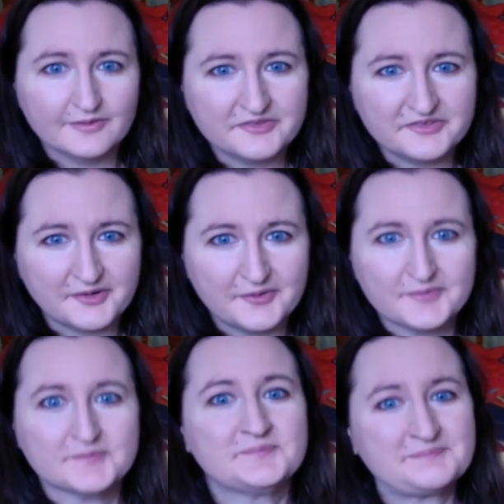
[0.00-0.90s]

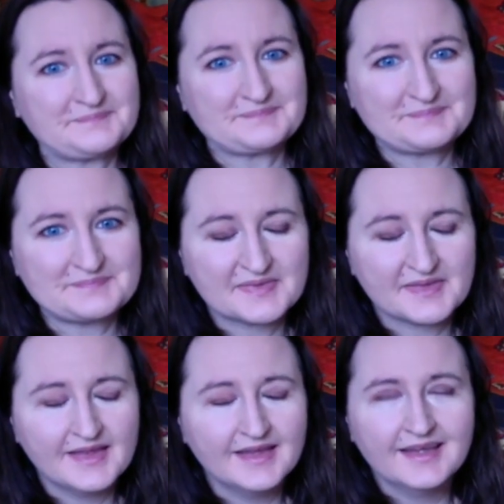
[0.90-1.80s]
So
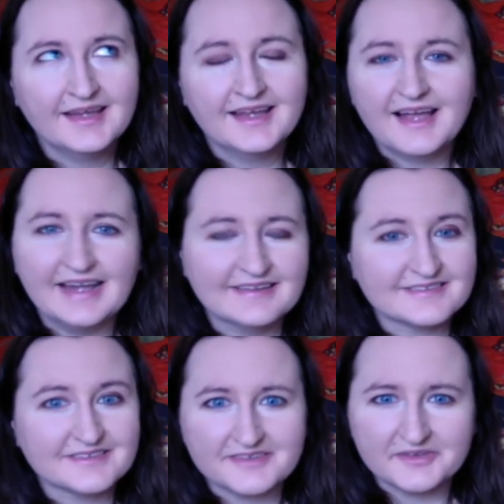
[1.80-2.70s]
I guess
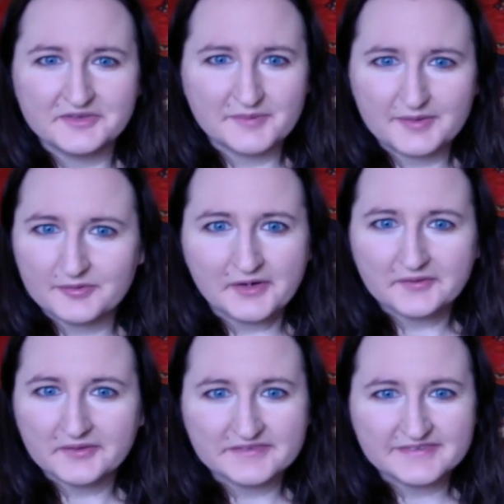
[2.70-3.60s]
I'll tell you my
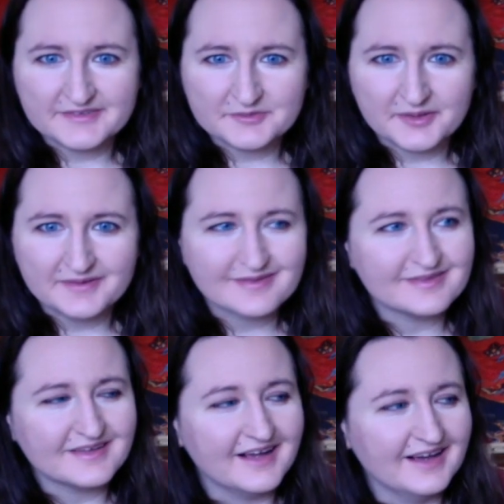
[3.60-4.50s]
progress each month.
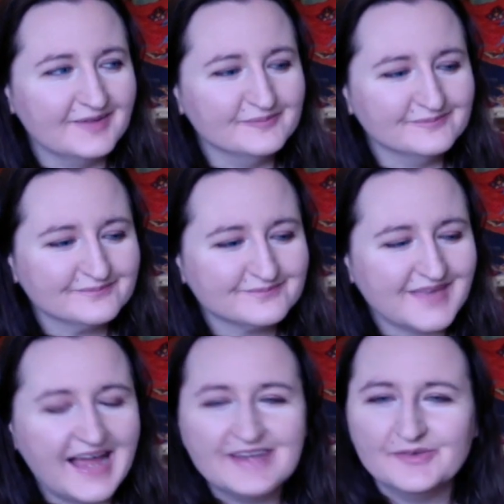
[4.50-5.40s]

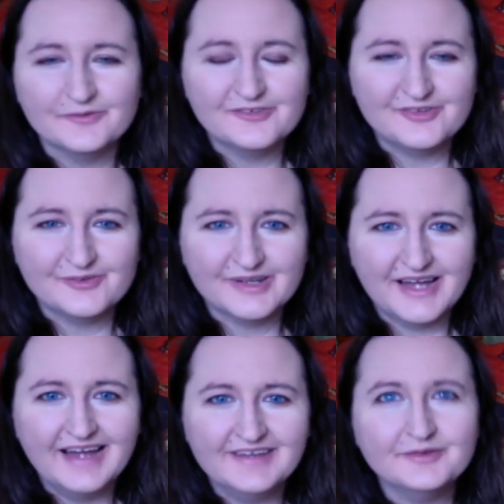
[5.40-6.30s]
I don't do it.
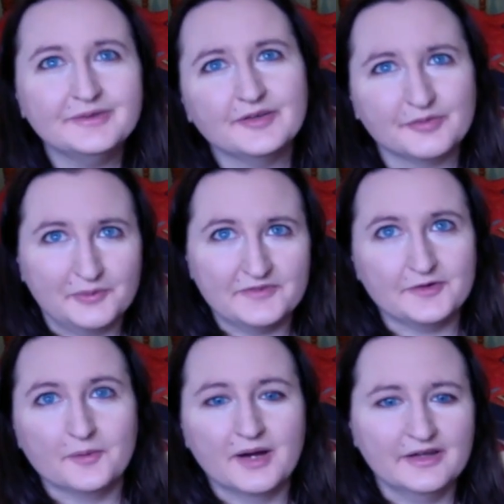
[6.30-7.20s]
I do it every once
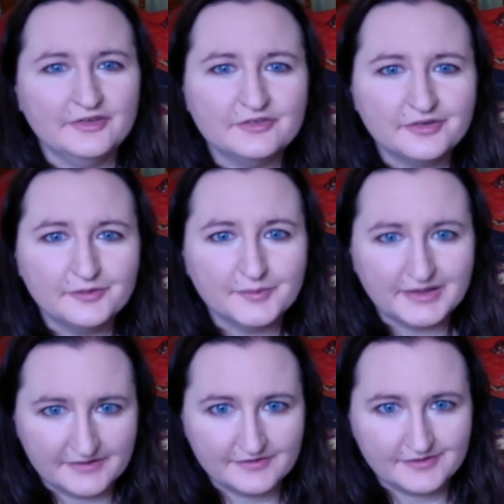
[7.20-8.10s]
in a while. Usually when my
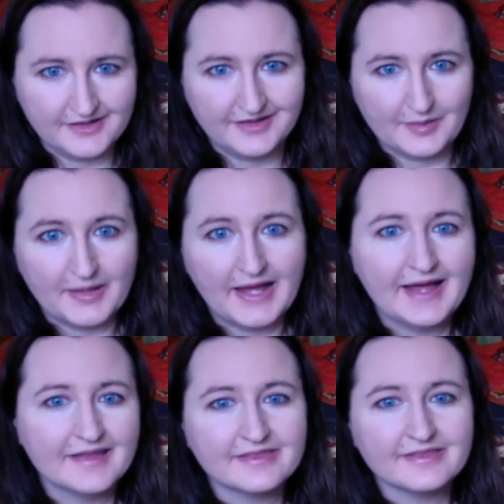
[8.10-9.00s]
kids are taking a
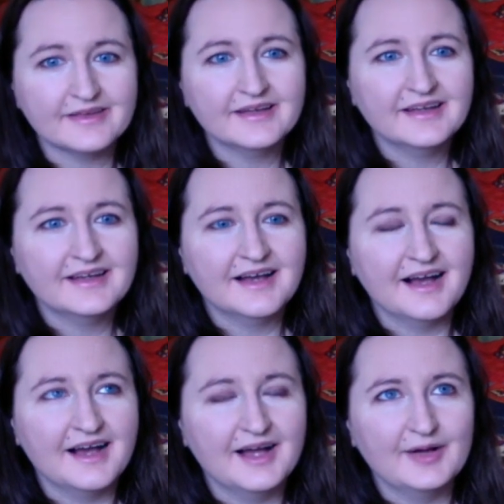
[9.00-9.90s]
bath,
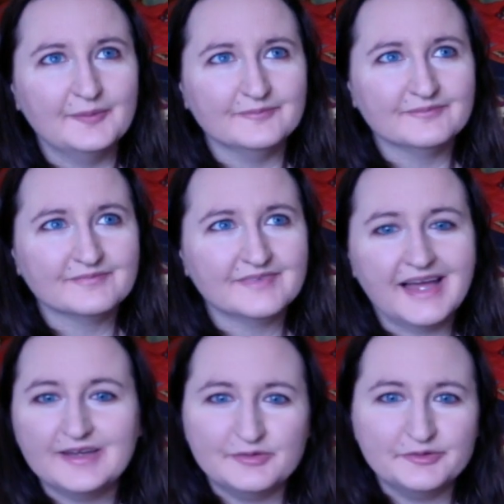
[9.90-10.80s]

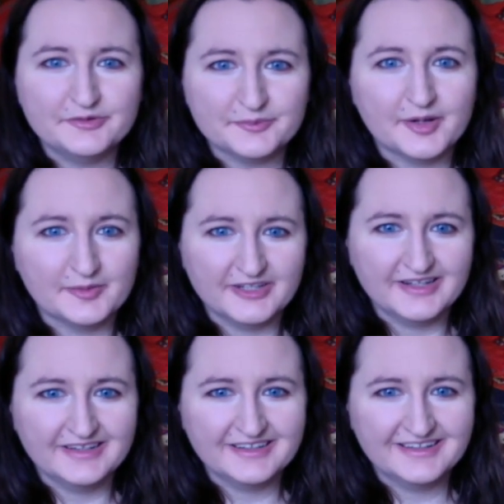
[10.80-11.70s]
I do some
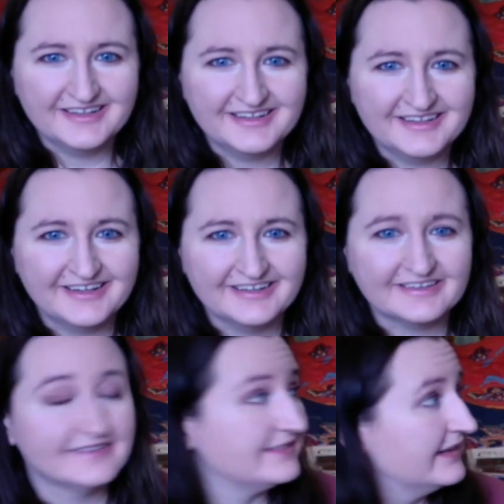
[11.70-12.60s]
bobbinating
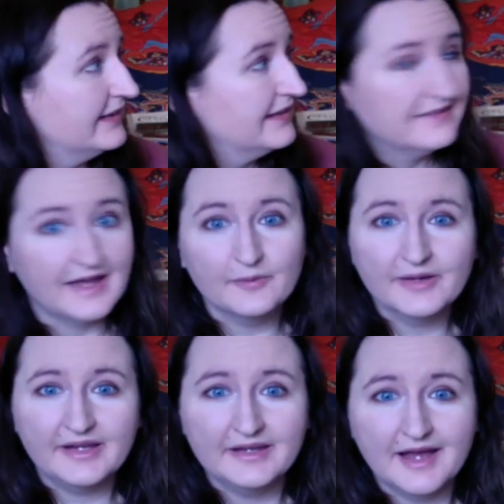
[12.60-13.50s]
because that
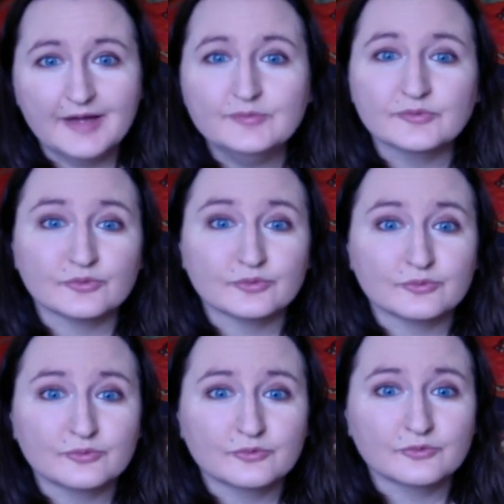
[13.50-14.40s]
way I'm
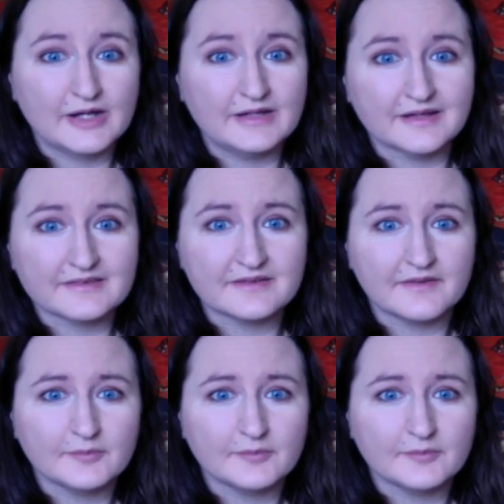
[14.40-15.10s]
right next to them.